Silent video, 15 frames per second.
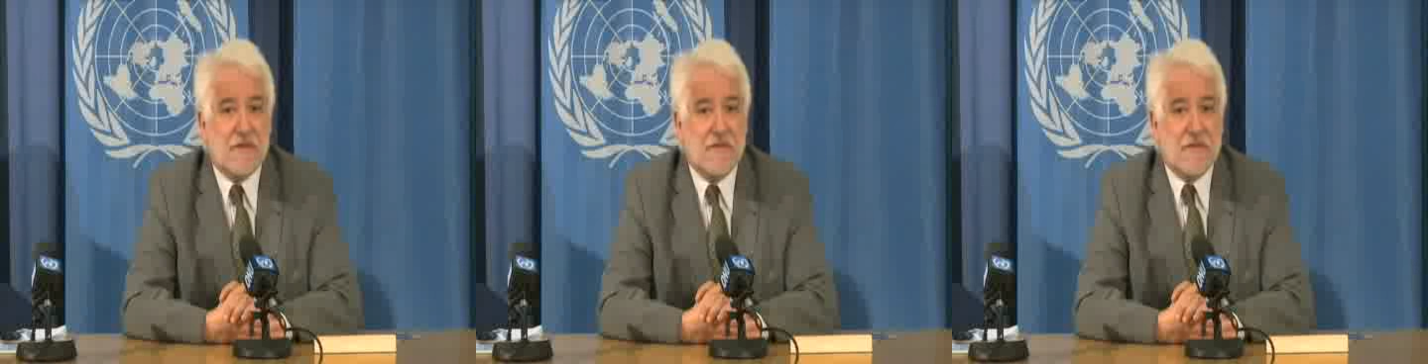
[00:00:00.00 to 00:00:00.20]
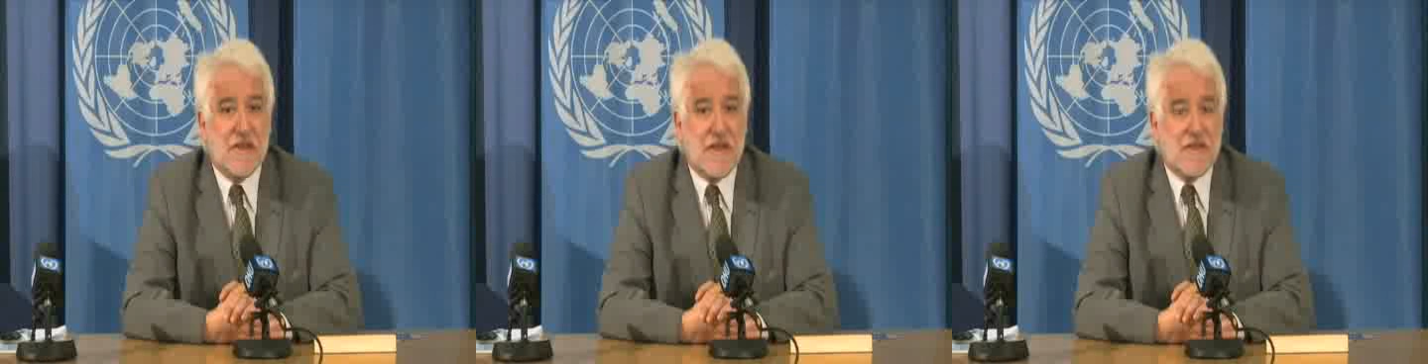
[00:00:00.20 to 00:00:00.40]

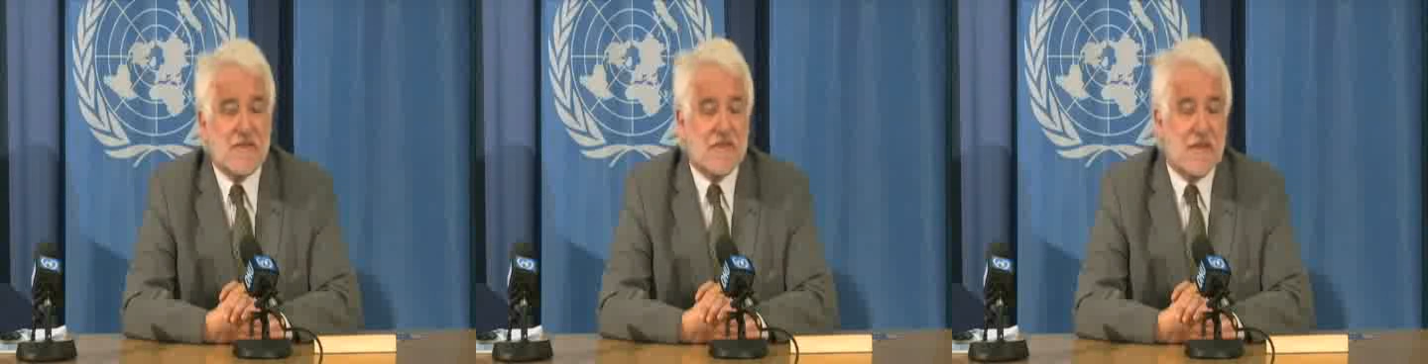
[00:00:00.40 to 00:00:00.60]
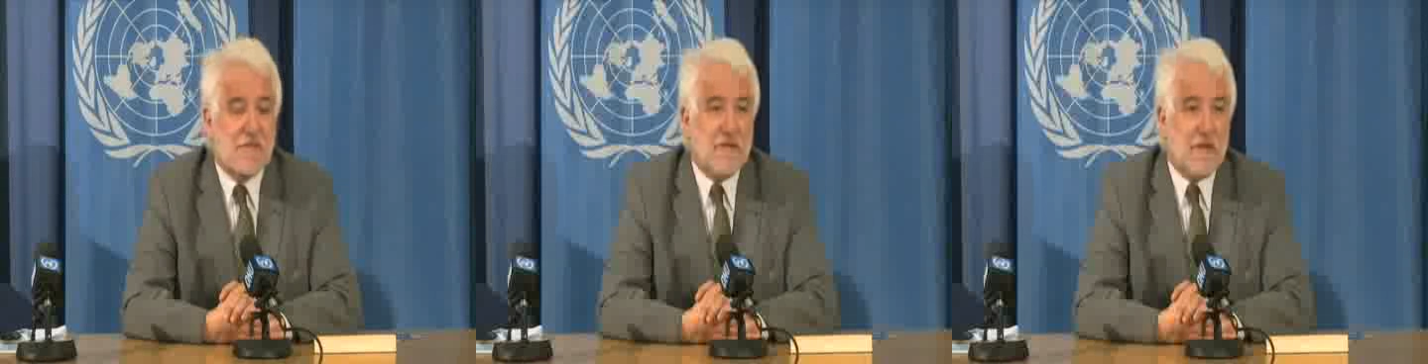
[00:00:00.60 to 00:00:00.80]
this
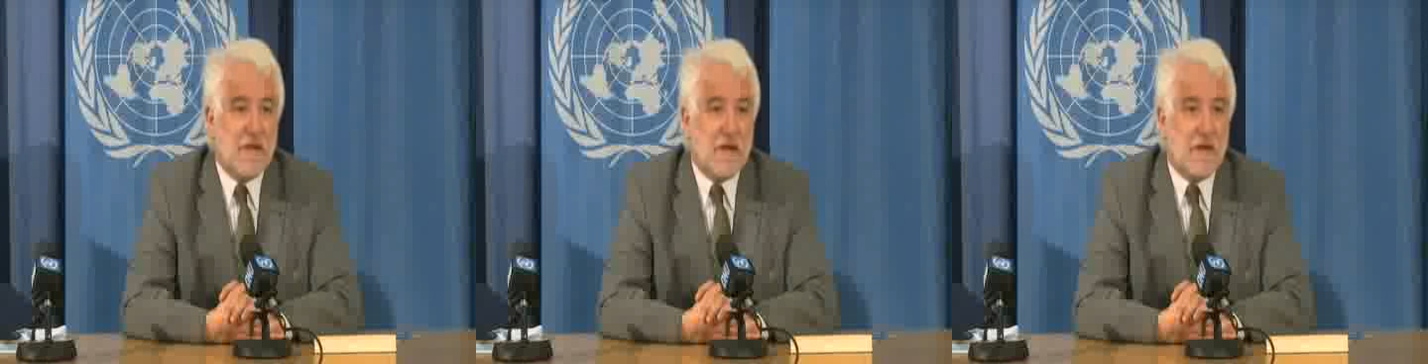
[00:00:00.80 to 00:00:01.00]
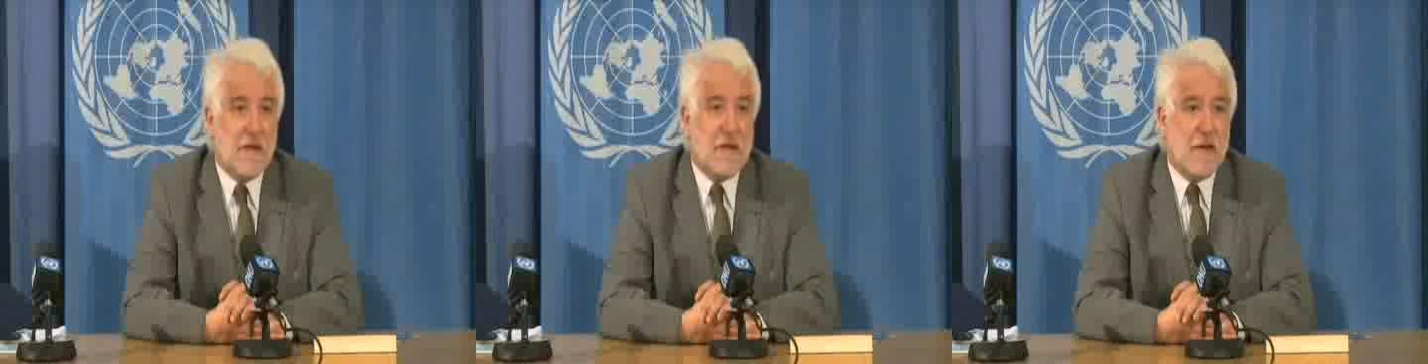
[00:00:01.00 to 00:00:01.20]
H seven
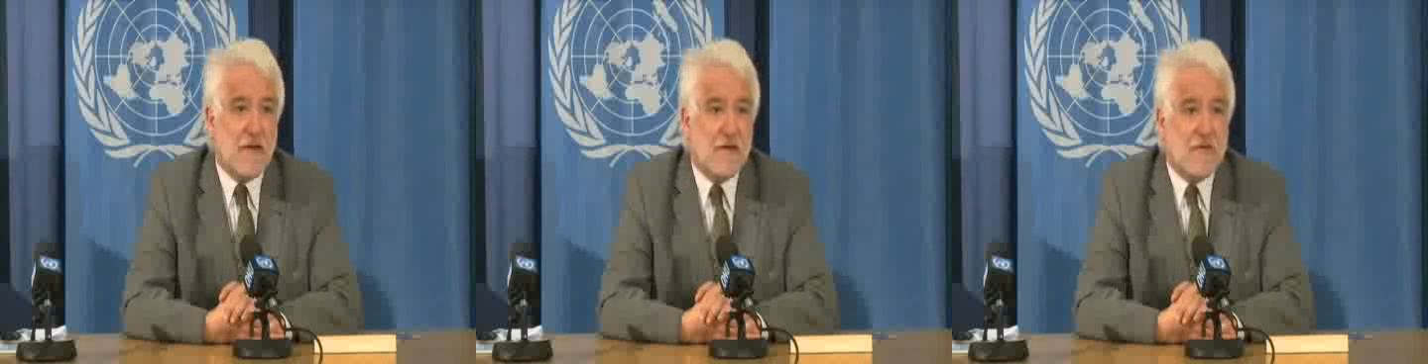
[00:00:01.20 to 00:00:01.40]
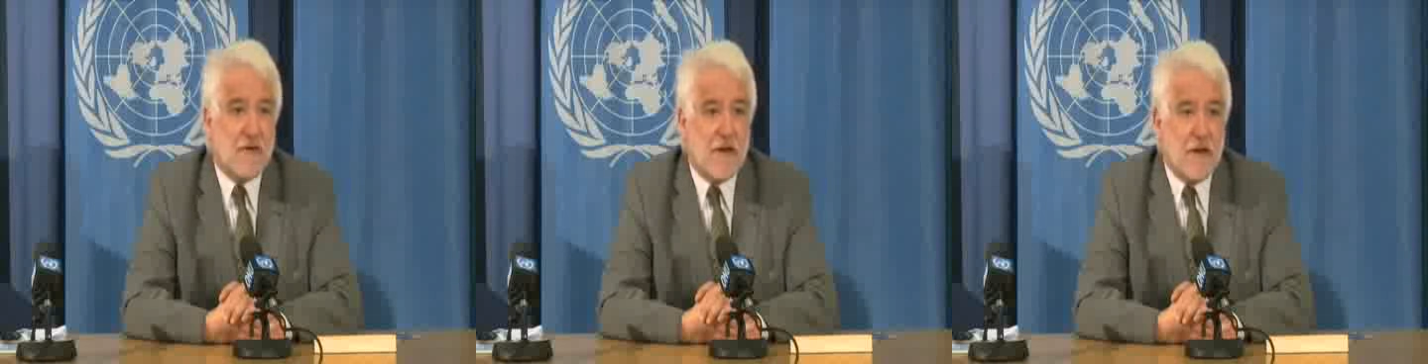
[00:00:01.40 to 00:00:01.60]
N
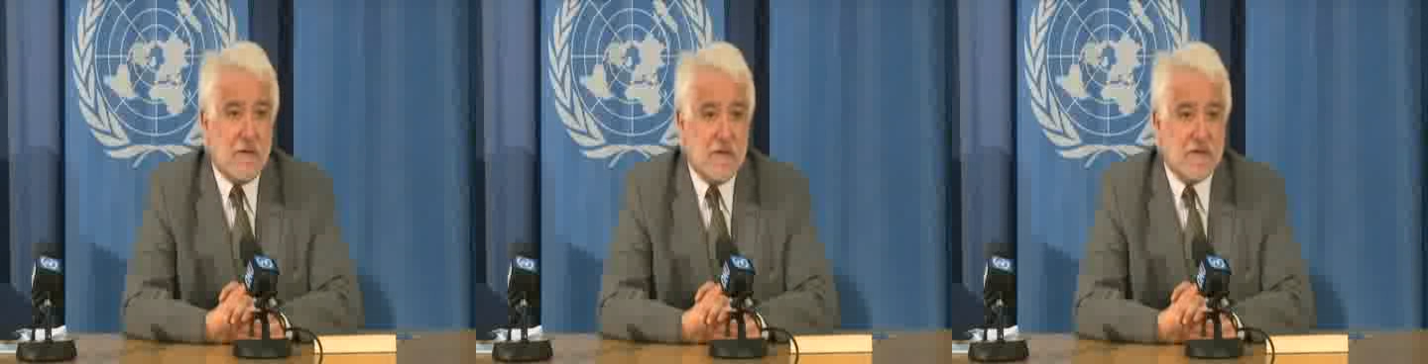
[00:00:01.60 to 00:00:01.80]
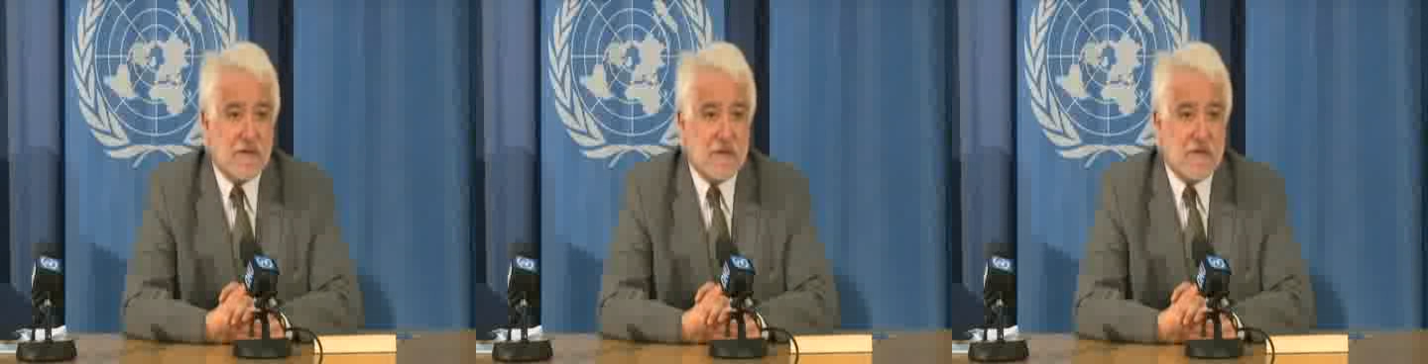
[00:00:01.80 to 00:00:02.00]
nine
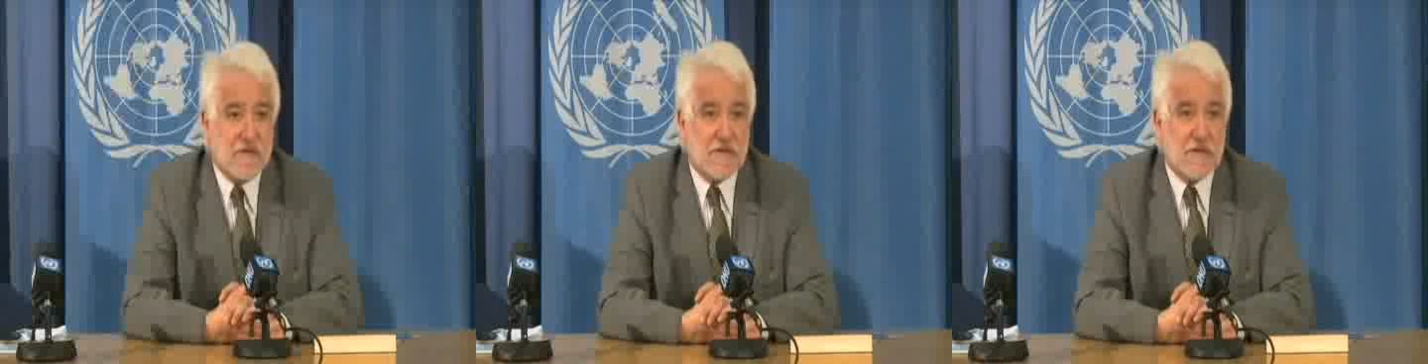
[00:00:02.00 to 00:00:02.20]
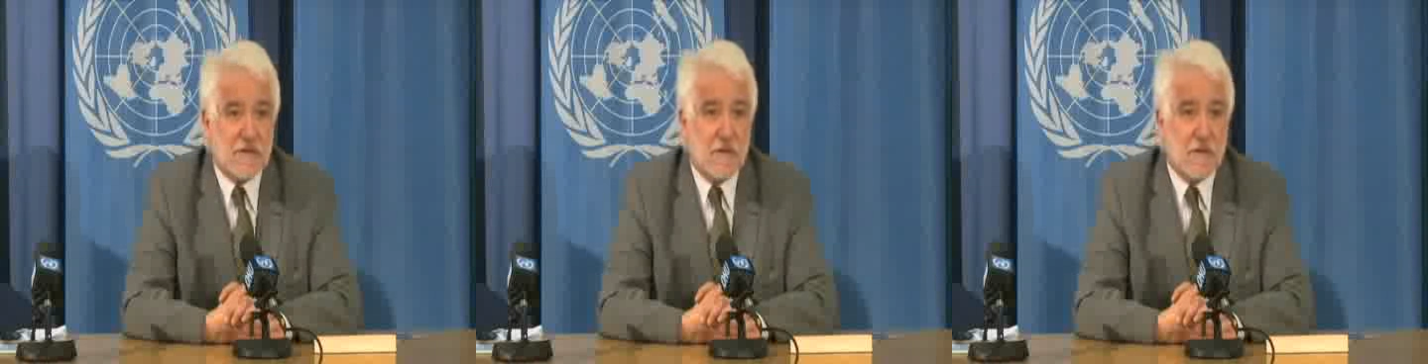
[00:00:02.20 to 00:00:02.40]
virus,
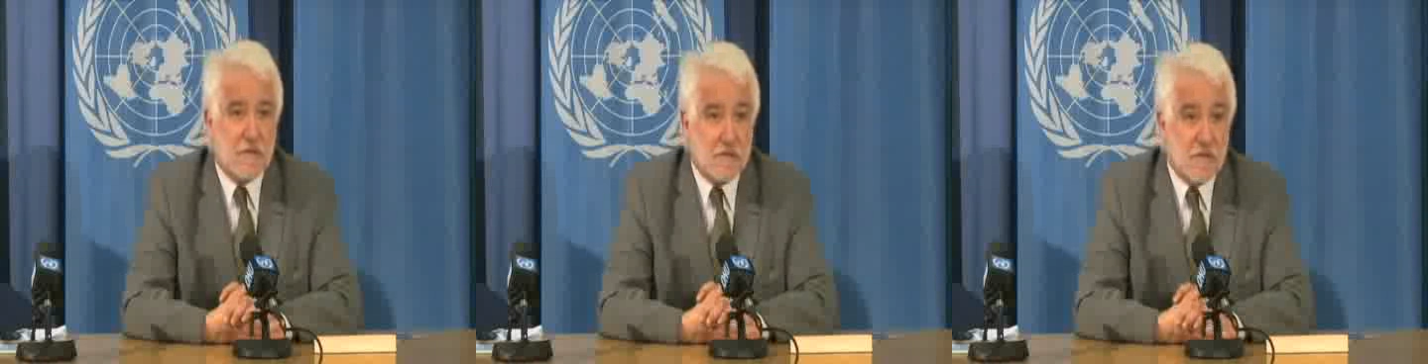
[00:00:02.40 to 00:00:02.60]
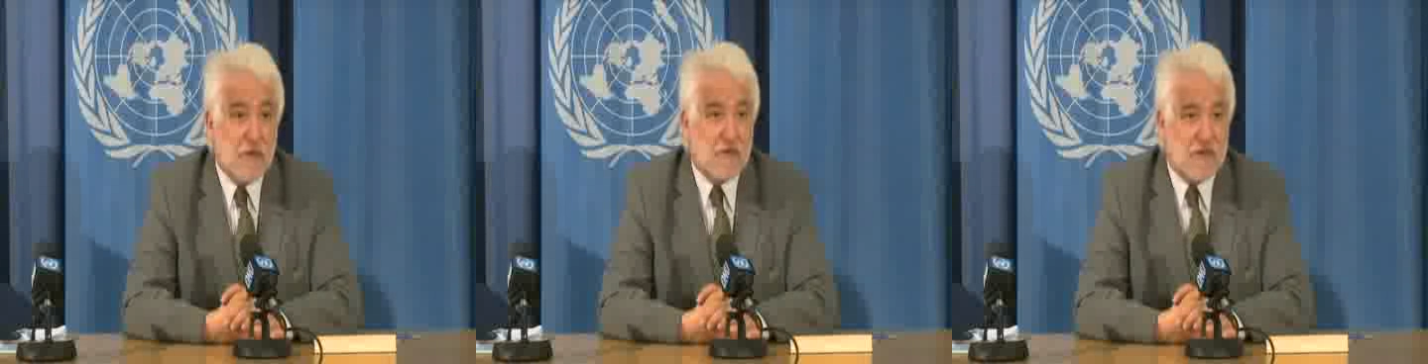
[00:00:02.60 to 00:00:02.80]
has
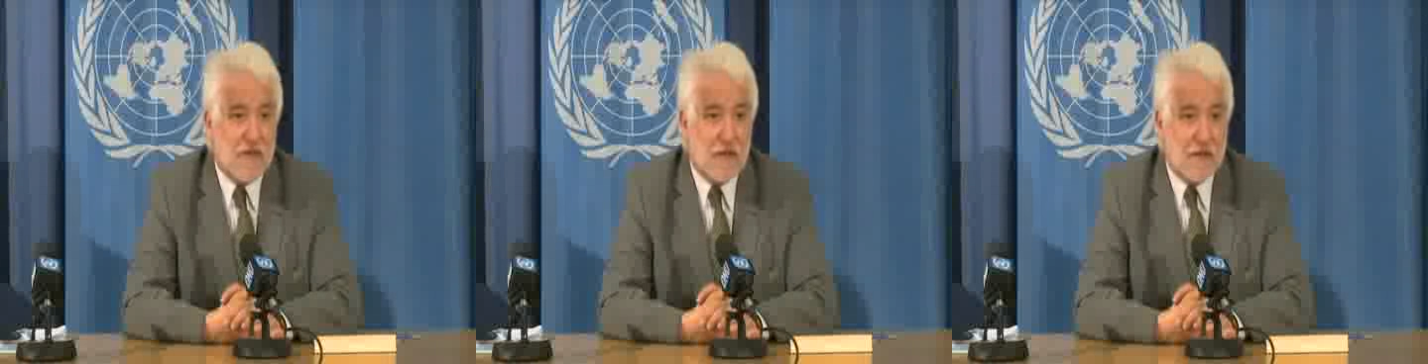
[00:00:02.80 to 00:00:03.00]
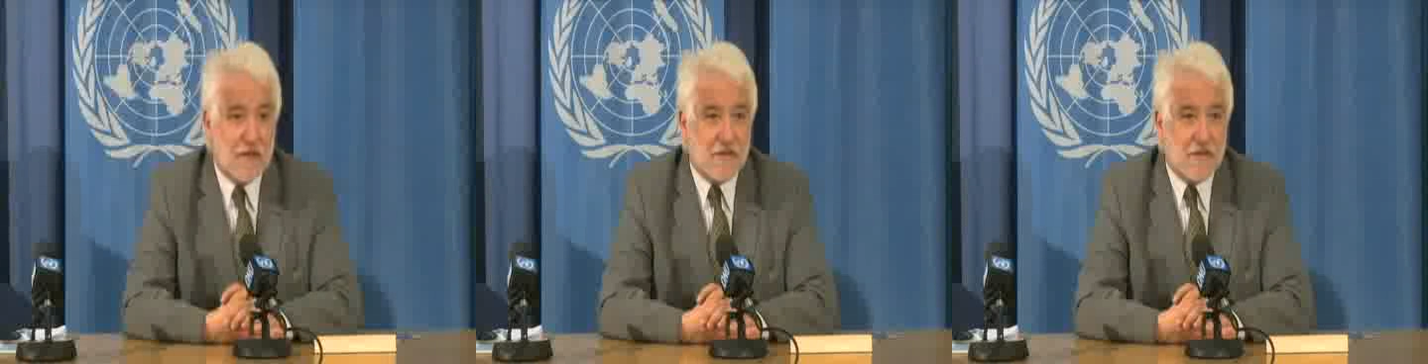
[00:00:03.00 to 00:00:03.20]

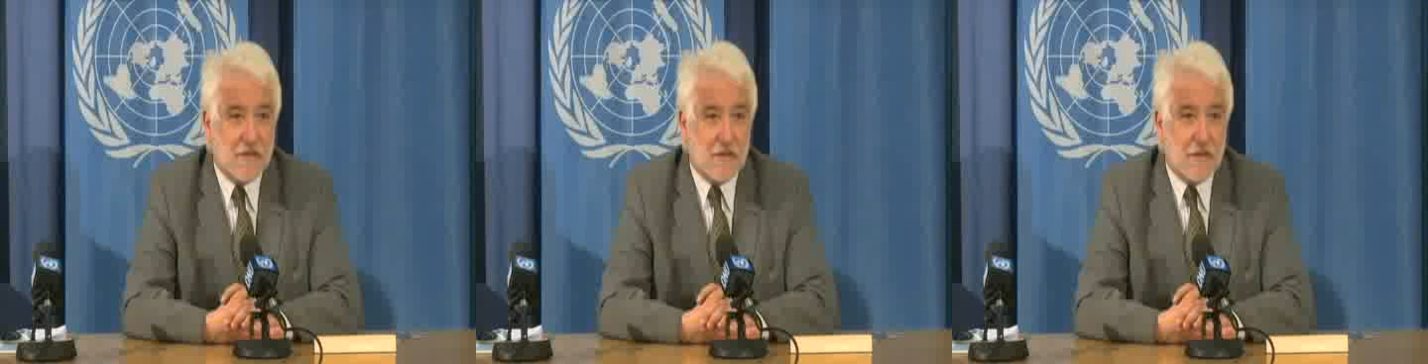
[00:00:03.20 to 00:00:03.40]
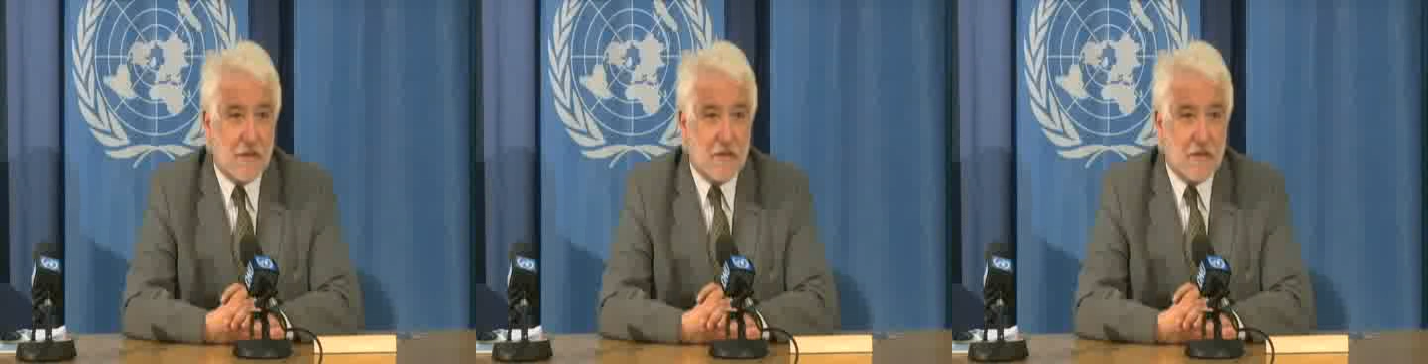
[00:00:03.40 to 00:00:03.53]
mutated